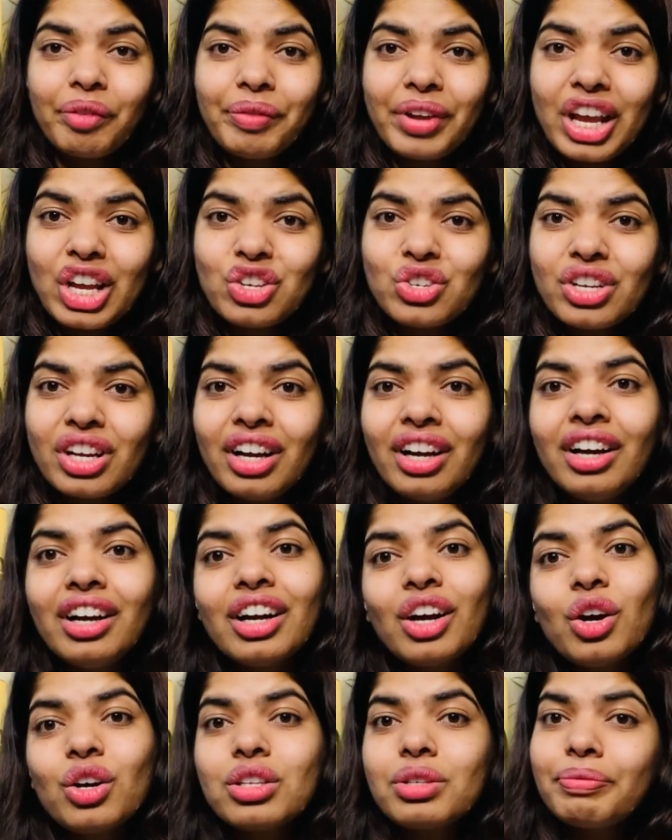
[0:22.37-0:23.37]
Apeksha, a
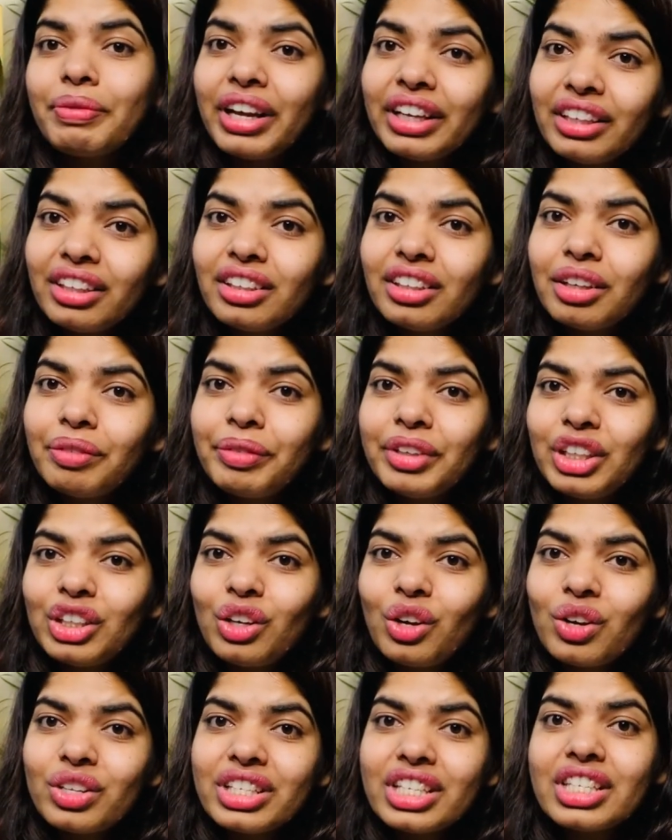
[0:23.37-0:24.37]
cosmetic
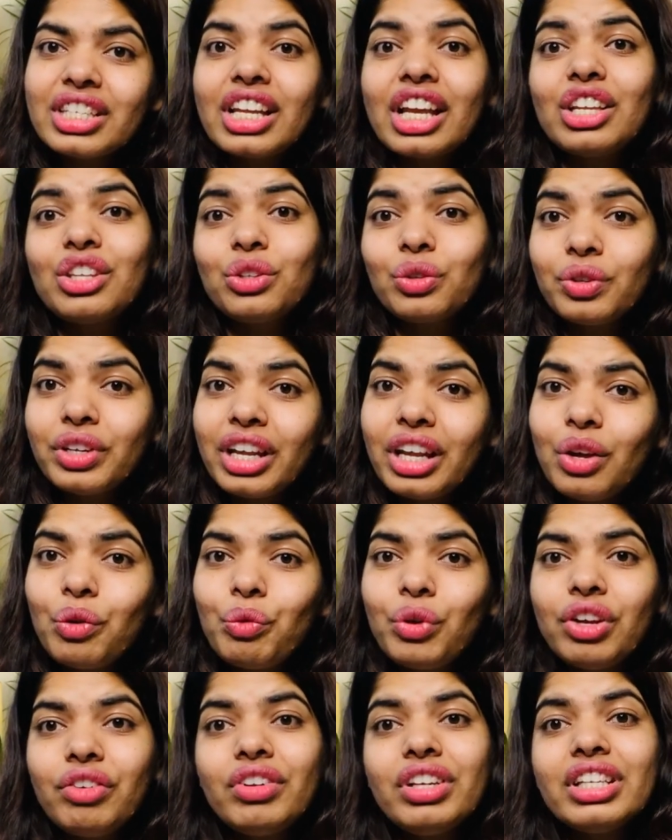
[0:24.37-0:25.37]
dermatologist, and today
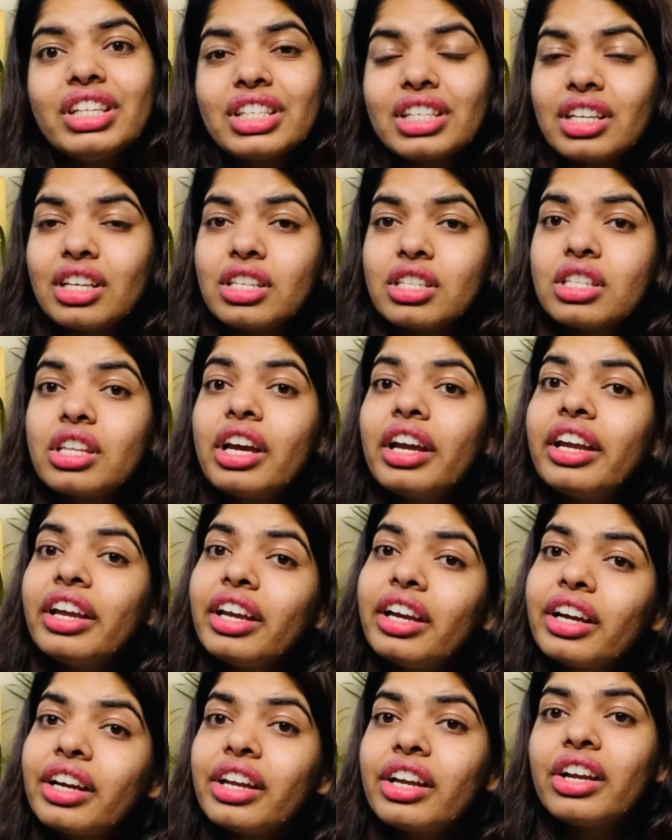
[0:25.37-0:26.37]
we will discuss the
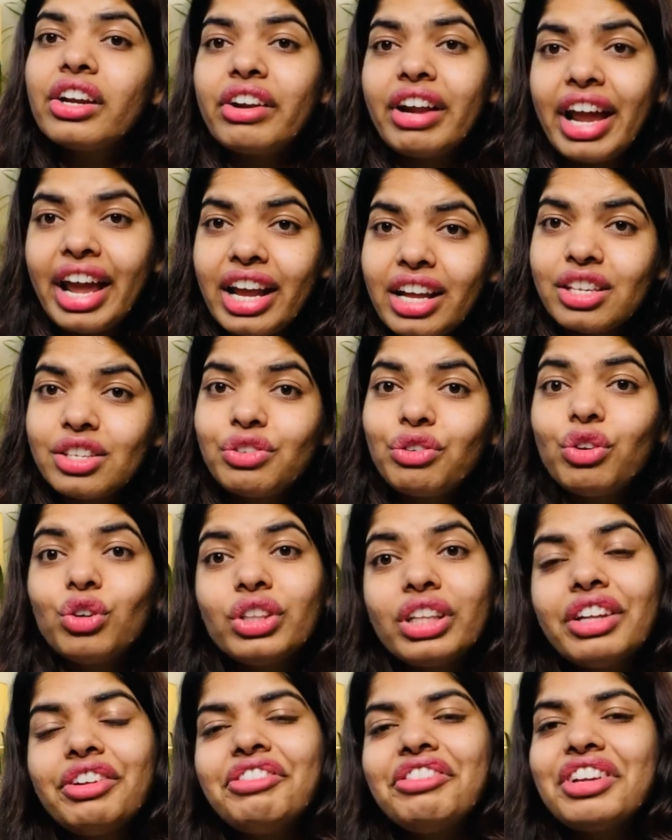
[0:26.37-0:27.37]
hair care hacks for
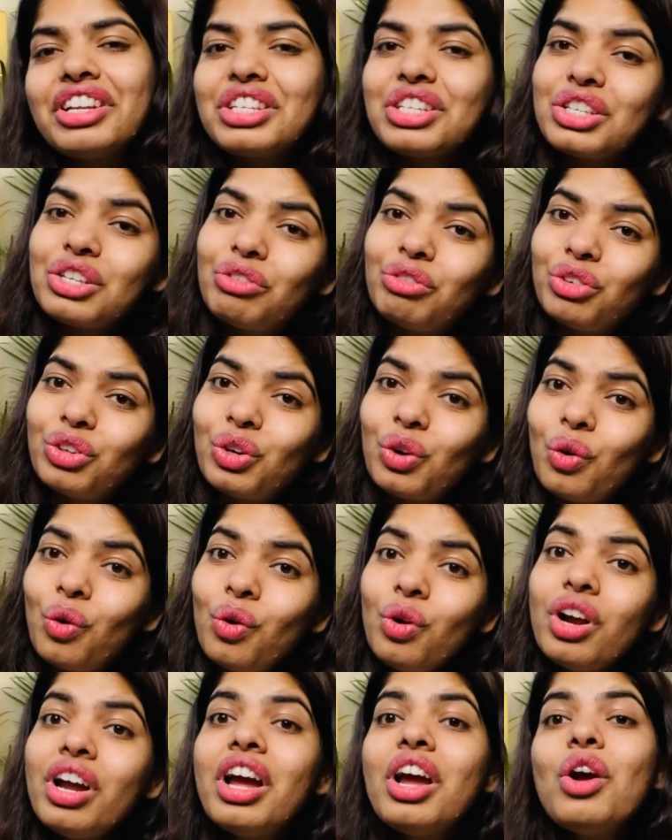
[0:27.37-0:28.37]
that festive glow